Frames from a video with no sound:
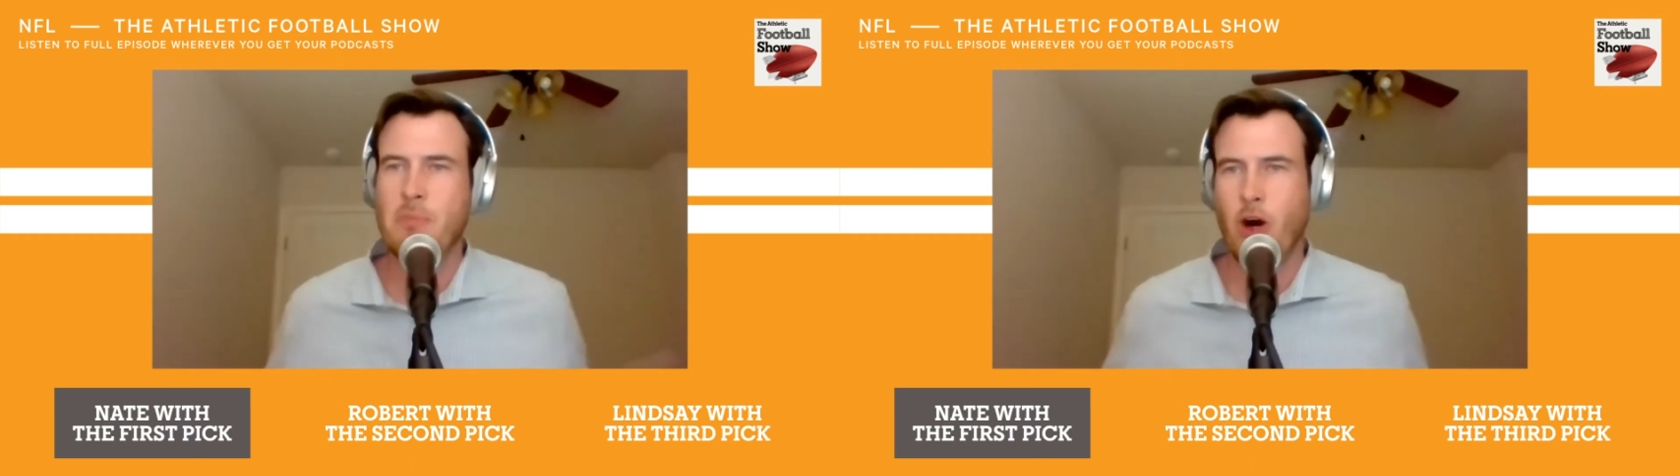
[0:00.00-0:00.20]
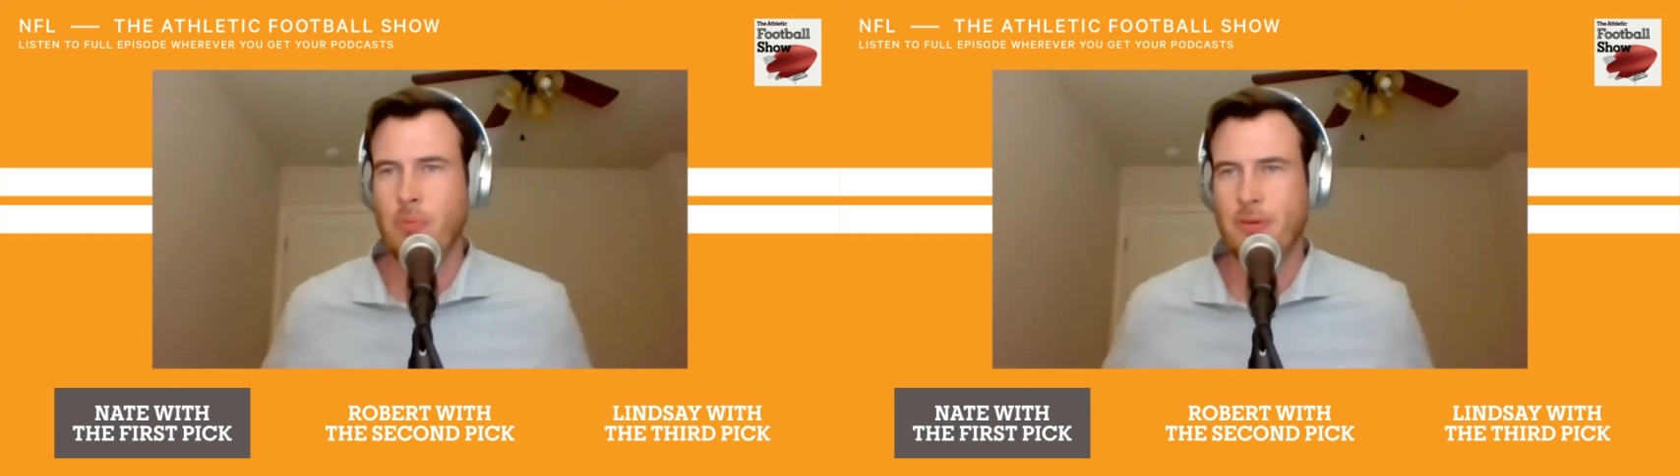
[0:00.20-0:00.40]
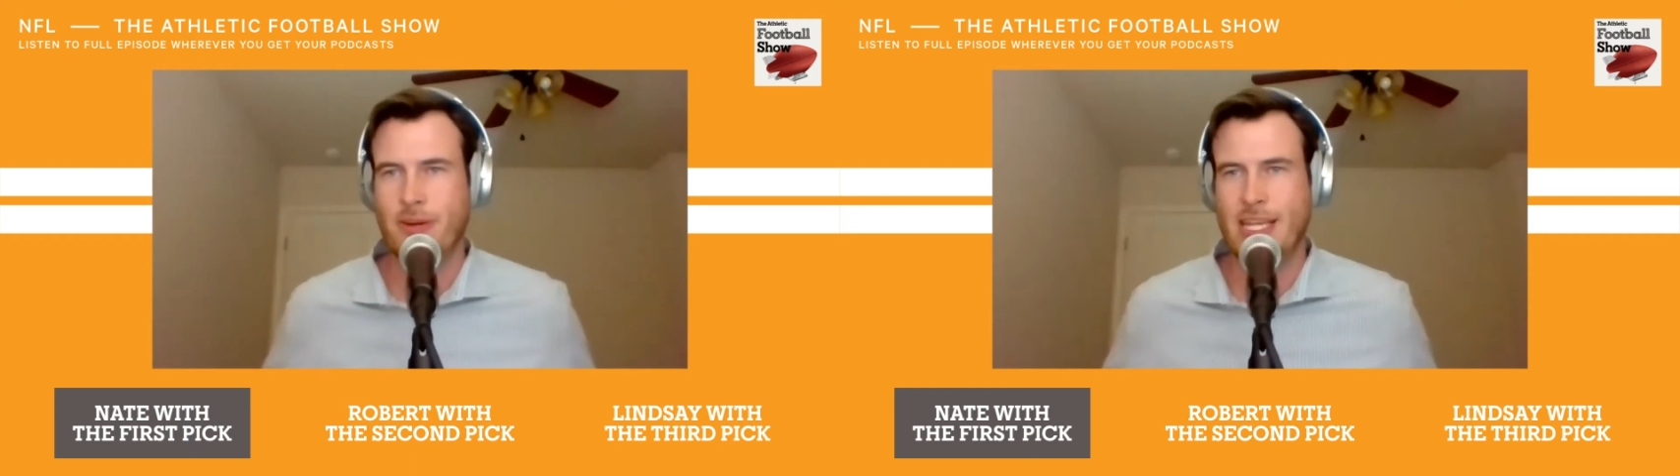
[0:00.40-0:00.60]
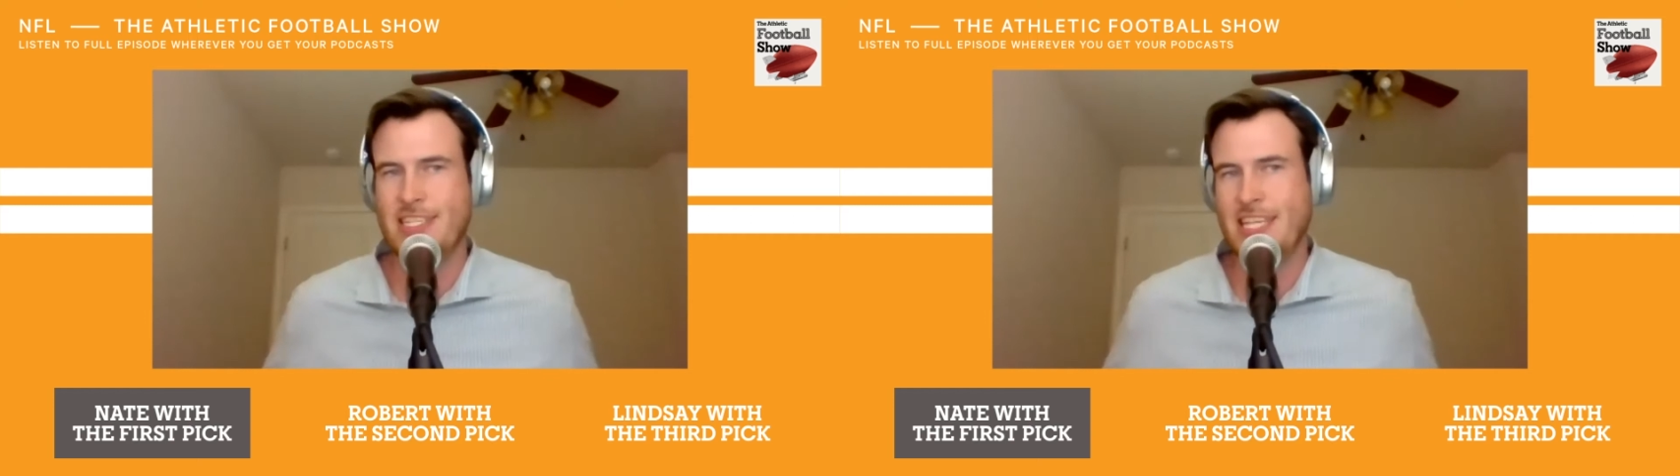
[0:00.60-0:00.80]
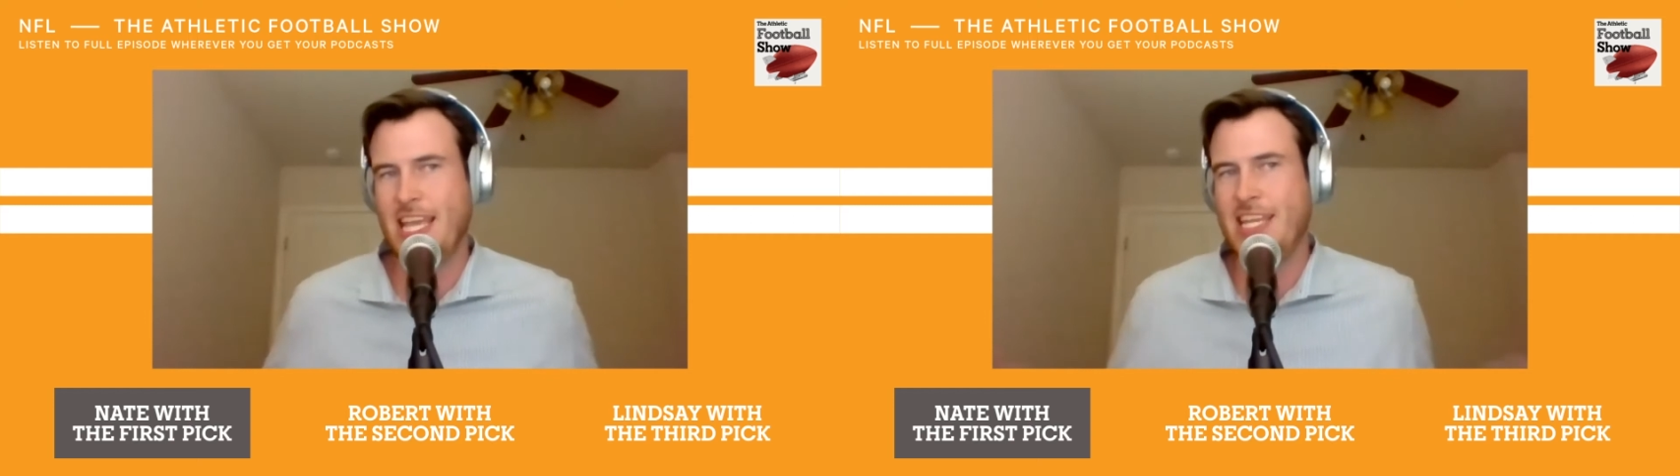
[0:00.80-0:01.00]
ball
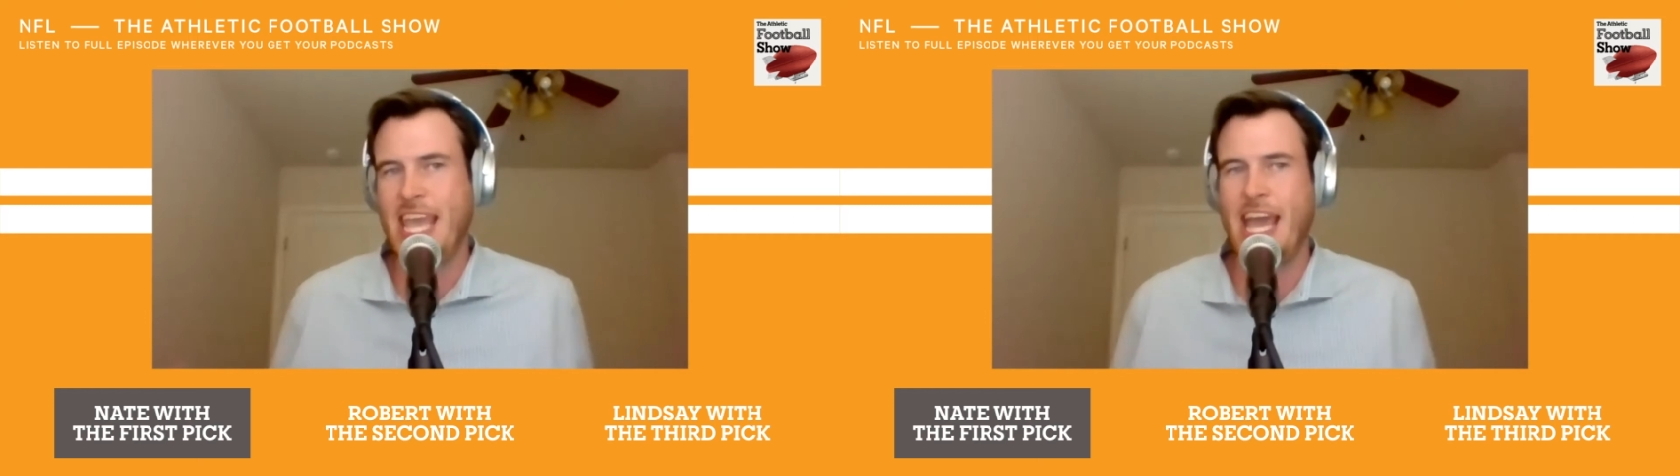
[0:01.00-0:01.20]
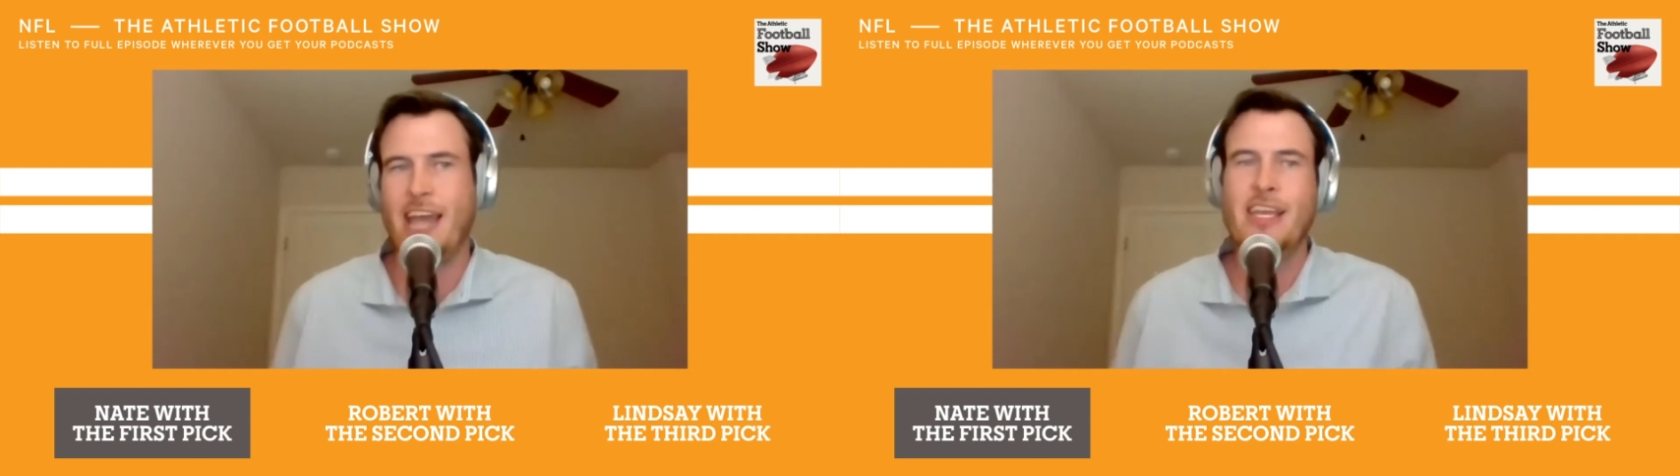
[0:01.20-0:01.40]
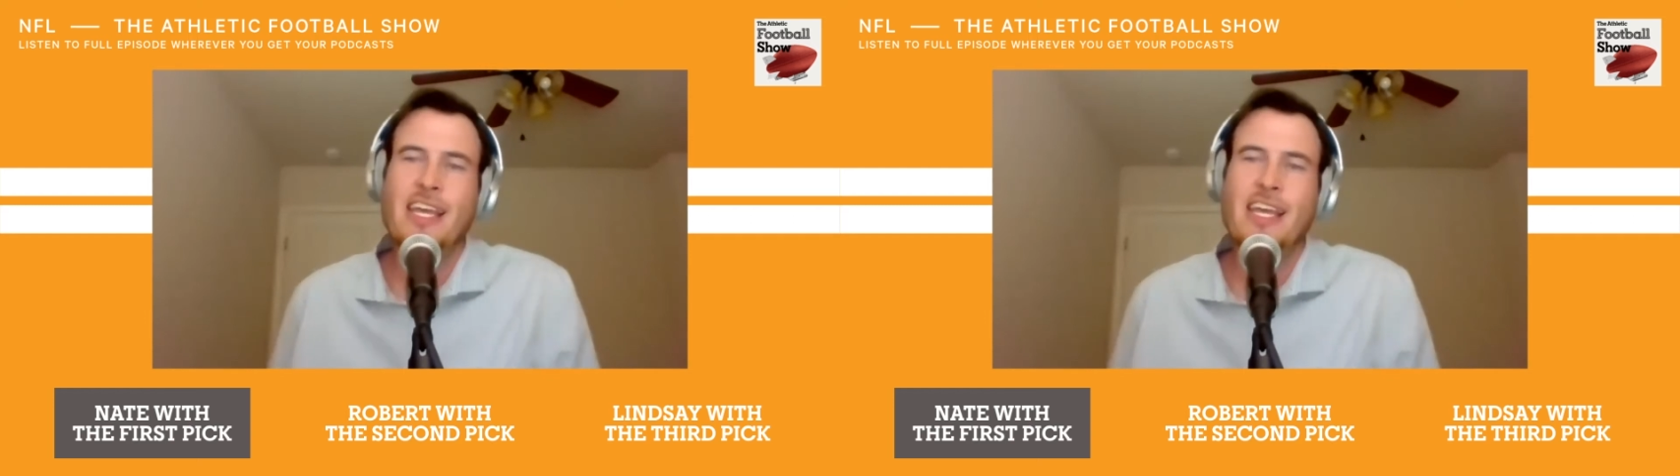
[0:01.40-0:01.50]
plays, and yeah,